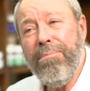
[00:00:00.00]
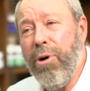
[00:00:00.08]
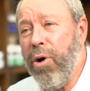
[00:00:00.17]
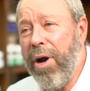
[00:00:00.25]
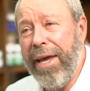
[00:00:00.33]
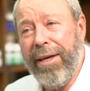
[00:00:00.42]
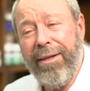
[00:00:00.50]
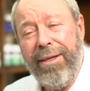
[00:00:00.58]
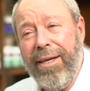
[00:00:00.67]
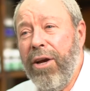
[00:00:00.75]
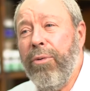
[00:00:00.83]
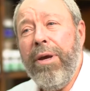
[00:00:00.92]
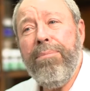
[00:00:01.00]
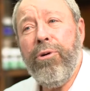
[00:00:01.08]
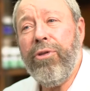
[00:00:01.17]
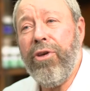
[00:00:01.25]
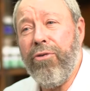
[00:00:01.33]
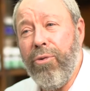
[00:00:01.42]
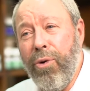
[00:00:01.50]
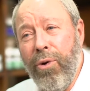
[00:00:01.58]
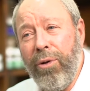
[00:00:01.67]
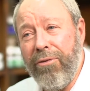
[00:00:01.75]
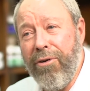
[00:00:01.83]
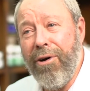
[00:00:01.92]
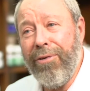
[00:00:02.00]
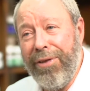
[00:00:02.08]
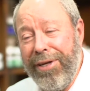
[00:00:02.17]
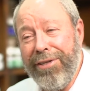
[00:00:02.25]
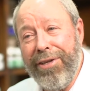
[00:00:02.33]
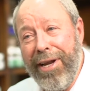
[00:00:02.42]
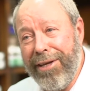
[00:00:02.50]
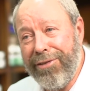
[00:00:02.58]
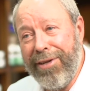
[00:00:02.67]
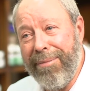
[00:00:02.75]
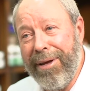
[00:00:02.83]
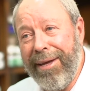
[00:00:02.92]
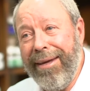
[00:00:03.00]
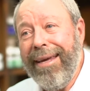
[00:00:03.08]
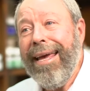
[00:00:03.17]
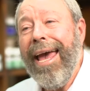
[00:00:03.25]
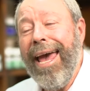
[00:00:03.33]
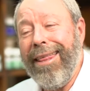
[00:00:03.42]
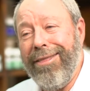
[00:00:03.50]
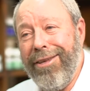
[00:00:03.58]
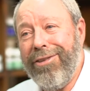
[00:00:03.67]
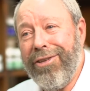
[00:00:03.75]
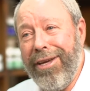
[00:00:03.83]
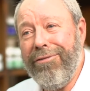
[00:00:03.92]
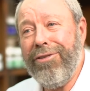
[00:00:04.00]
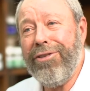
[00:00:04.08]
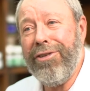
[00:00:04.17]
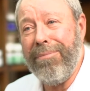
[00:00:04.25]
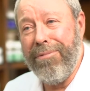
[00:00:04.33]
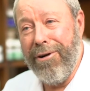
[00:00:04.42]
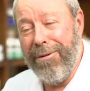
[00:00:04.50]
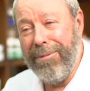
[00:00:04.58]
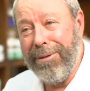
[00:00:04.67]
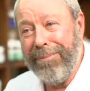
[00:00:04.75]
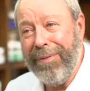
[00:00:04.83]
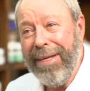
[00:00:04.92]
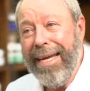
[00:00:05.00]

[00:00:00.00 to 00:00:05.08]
Boy, we put all the wrong things in our stomach and this gives us a problem.